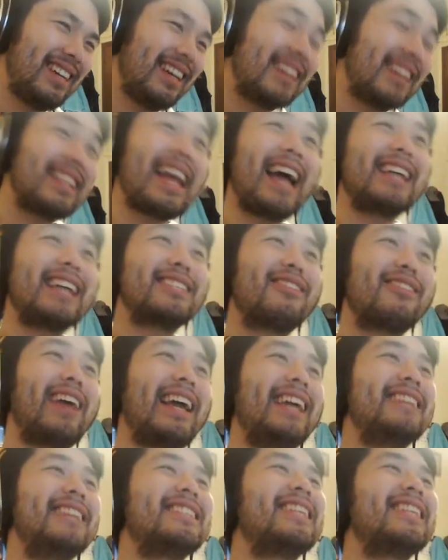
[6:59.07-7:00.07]
That's great.
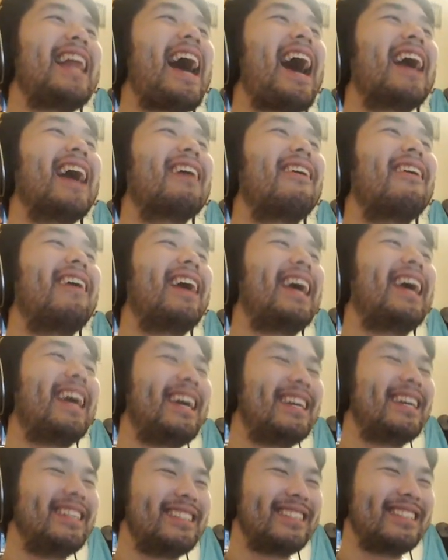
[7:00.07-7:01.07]
Isn't that great?